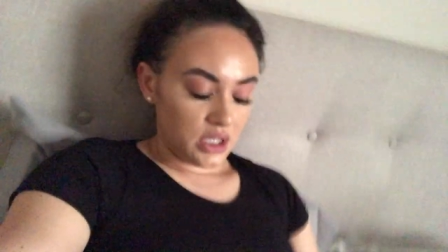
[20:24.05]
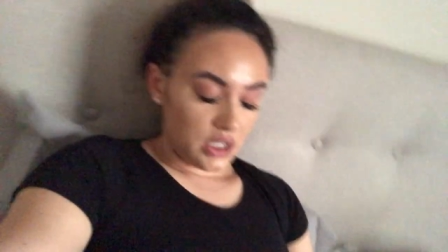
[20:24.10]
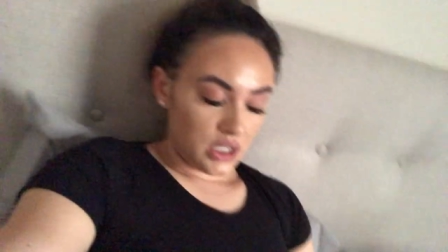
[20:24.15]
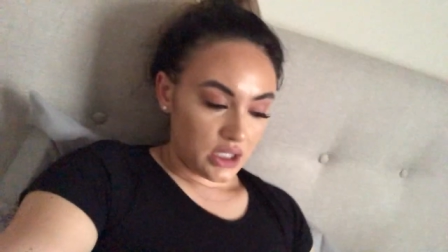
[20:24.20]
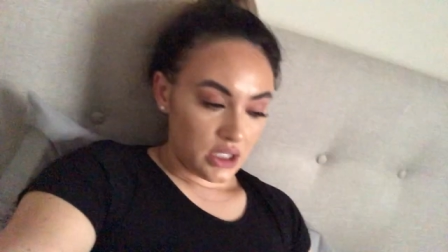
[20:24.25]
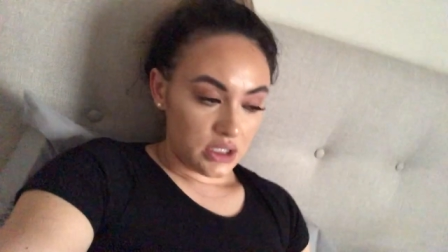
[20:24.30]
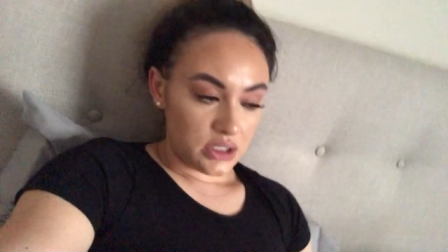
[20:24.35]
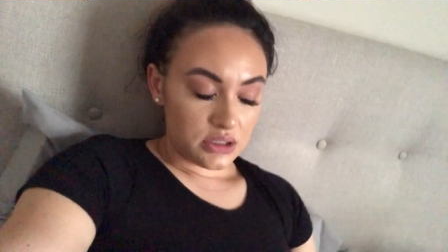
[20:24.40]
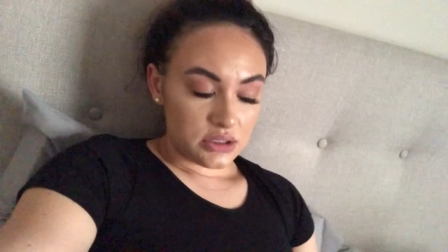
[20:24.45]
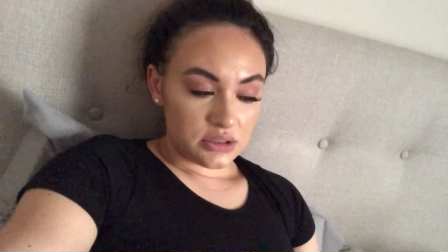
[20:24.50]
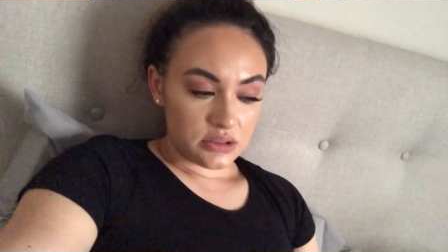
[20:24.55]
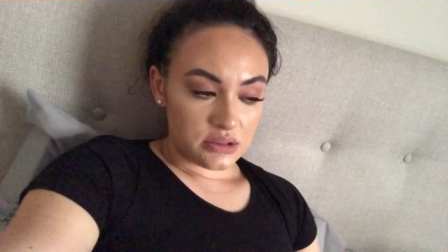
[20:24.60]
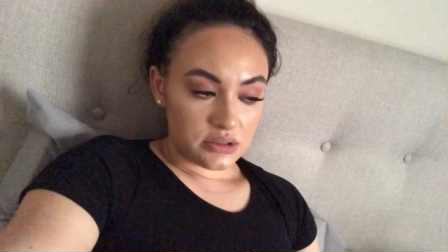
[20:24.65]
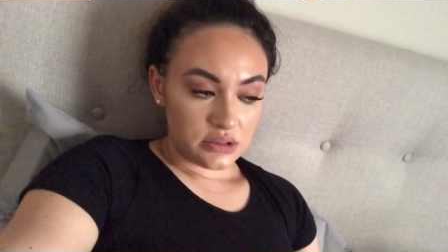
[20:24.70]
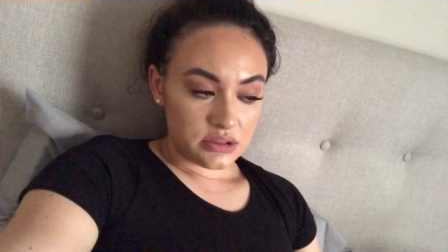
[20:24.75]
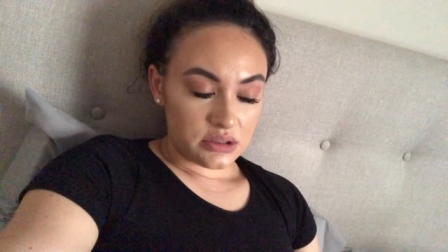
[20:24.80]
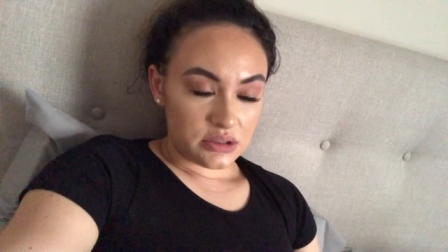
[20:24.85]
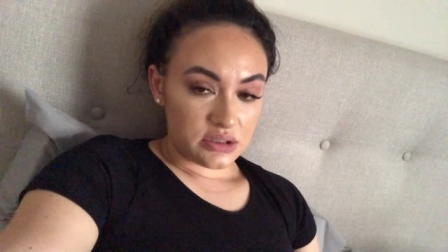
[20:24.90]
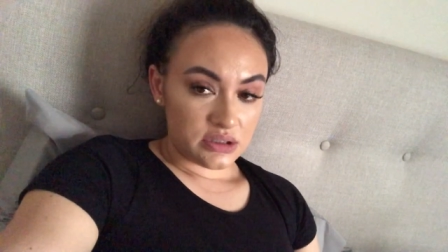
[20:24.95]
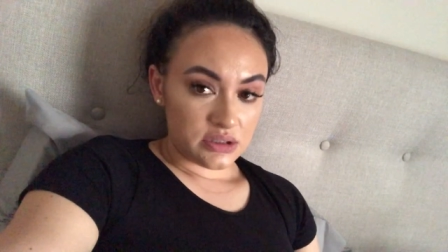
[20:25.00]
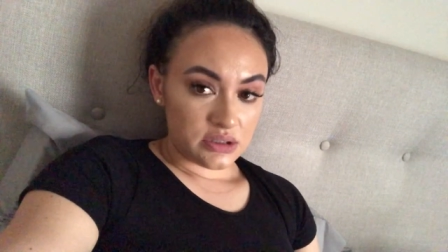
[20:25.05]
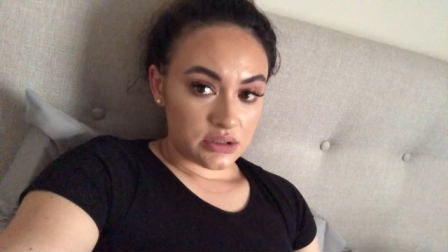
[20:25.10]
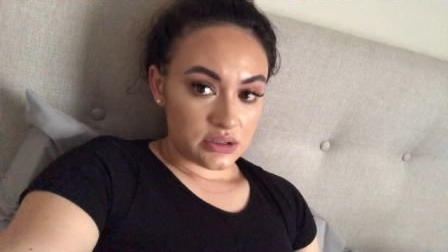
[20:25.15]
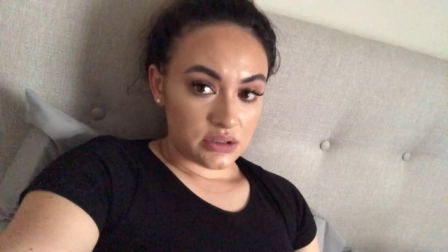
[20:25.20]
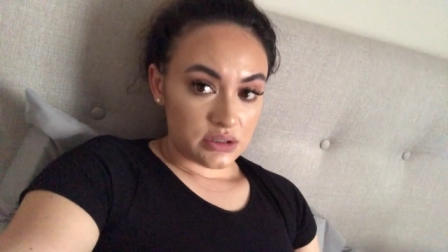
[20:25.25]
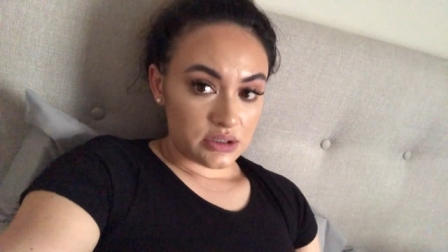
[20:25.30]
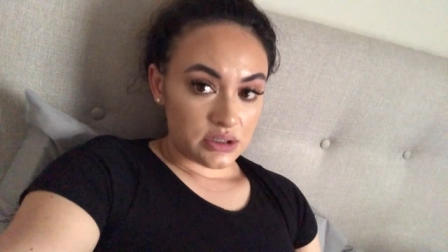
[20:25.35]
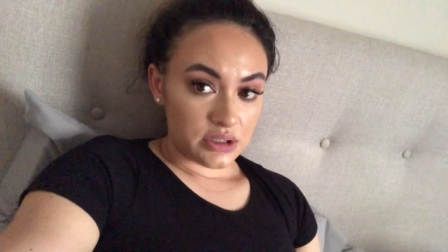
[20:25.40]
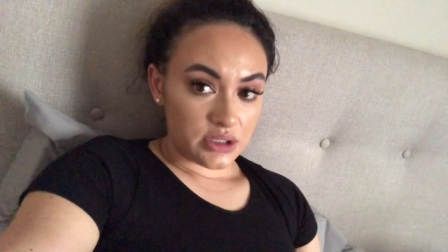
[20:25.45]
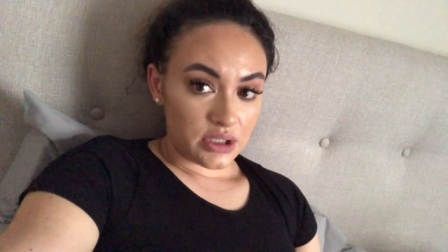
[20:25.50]
And
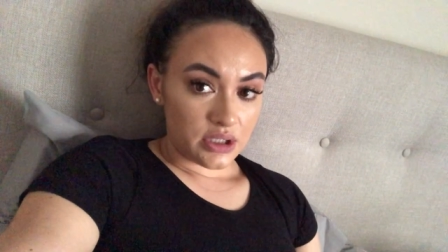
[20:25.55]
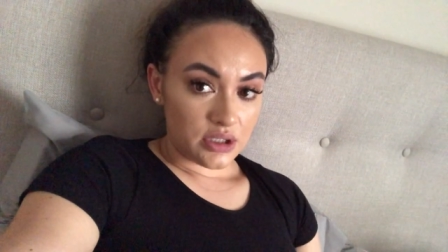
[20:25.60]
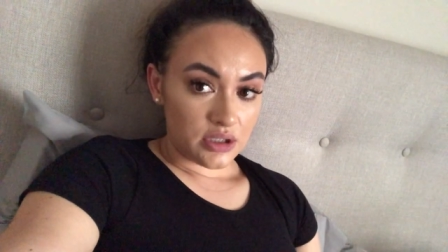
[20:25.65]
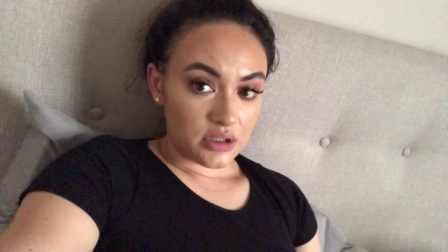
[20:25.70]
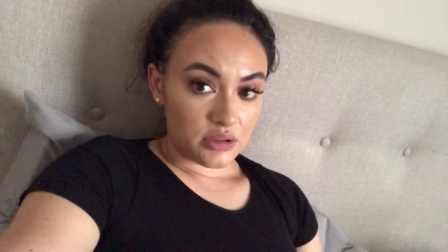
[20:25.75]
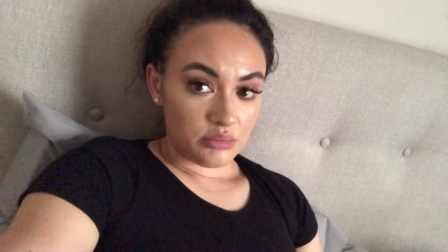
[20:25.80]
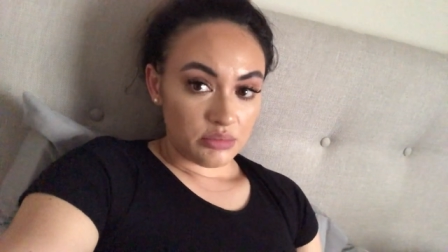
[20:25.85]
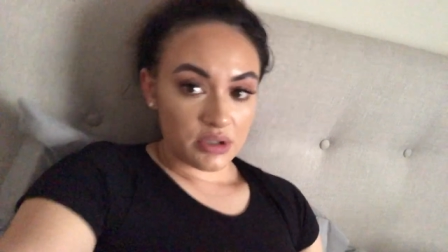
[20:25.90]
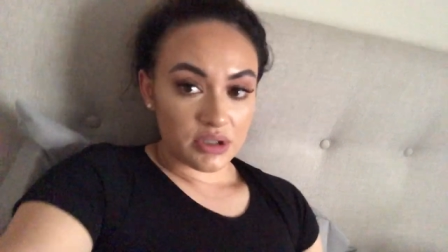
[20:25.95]
yeah,